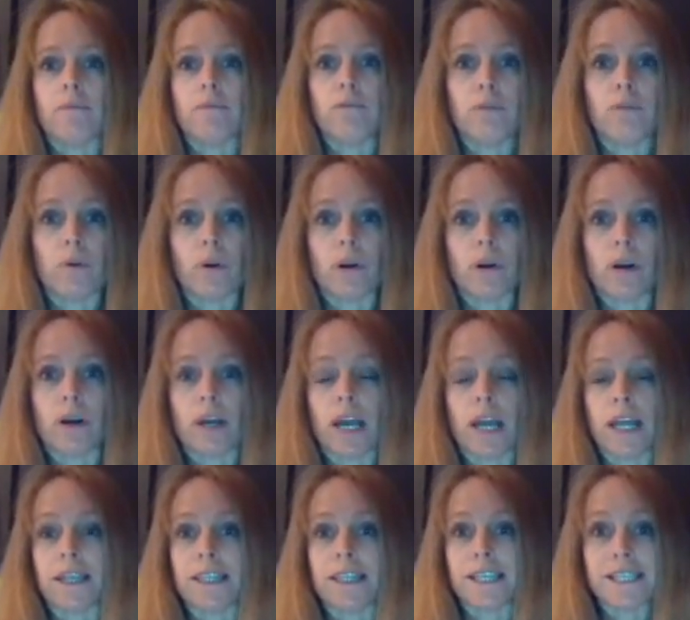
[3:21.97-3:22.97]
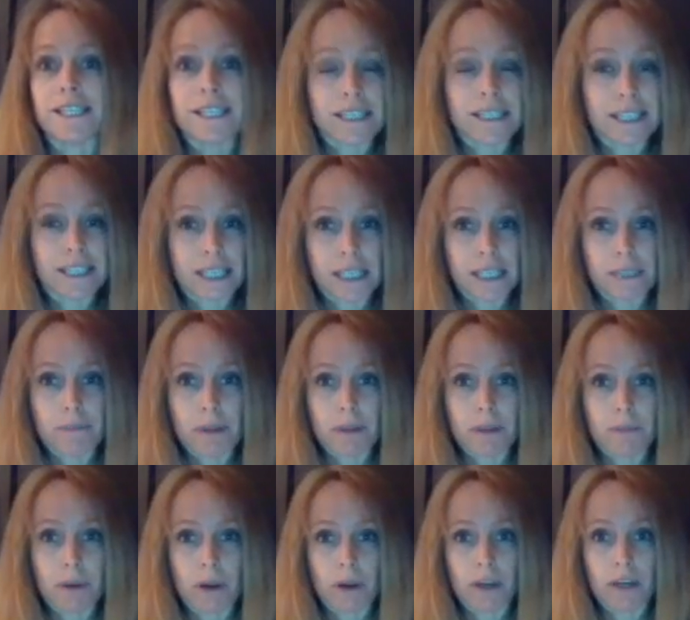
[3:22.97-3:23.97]
for at least a
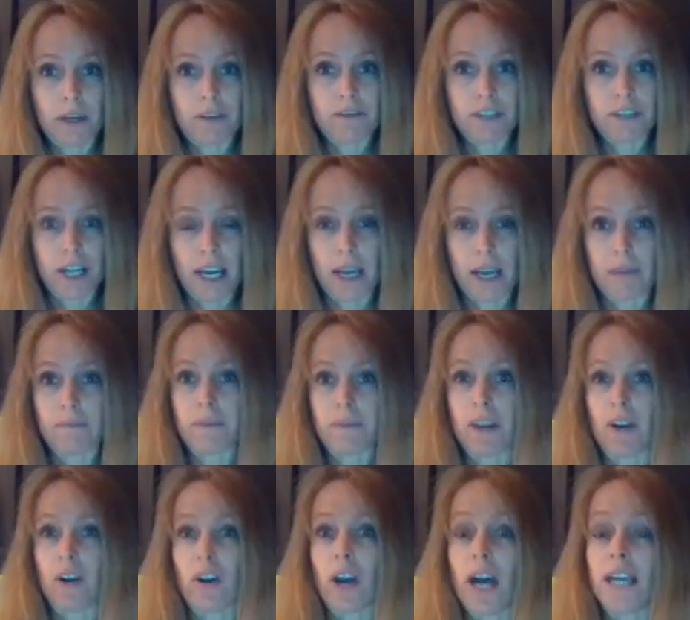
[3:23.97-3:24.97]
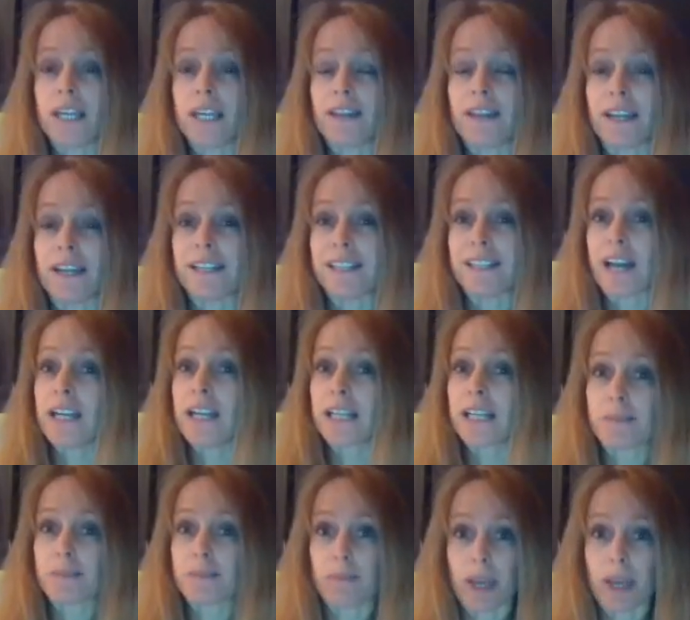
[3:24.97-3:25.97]
6-month period of time that is
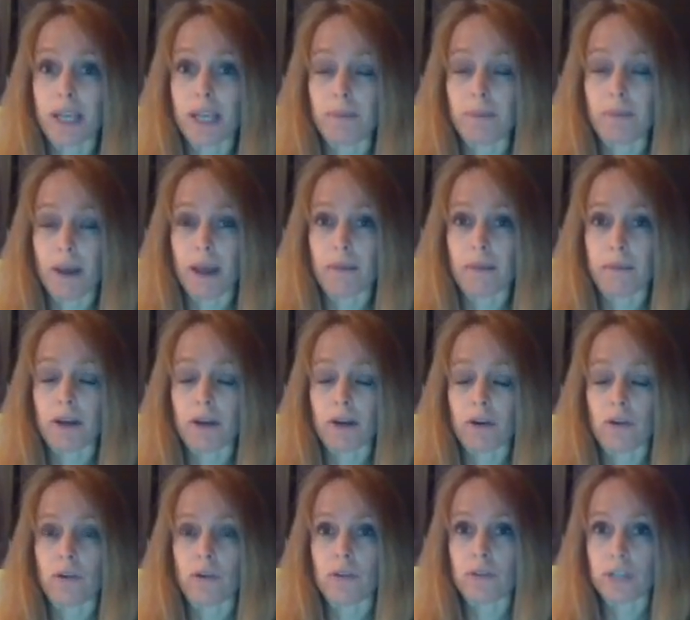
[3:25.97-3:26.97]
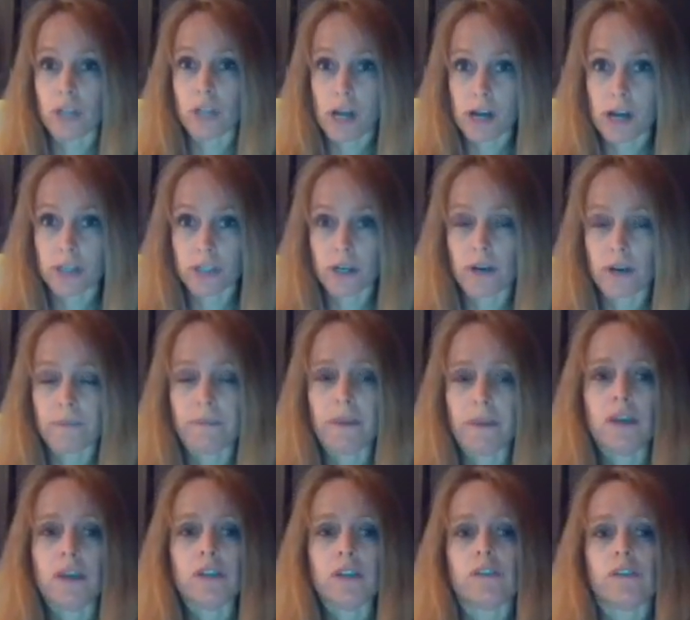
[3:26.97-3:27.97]
unexplained by a medical doctor.
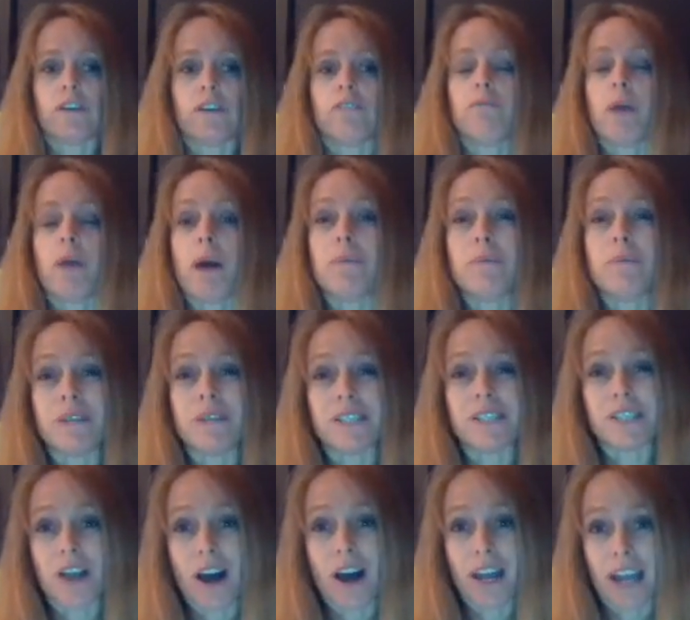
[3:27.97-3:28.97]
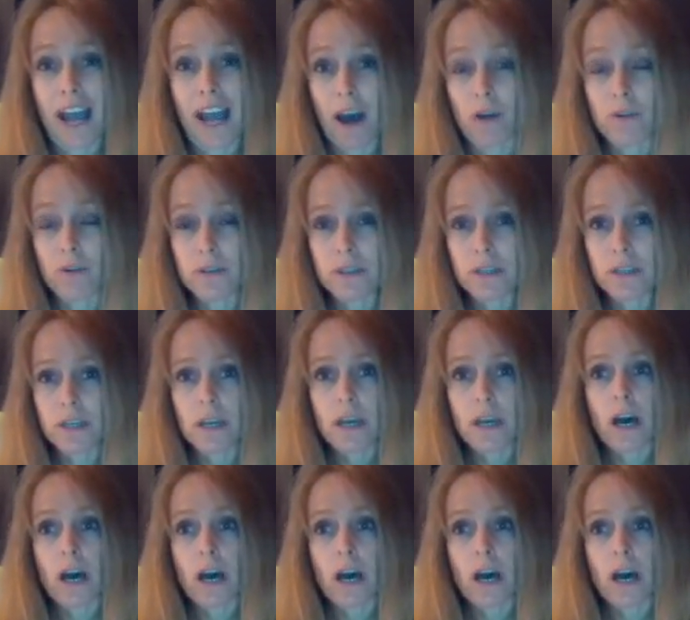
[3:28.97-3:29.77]
So they've probably sought out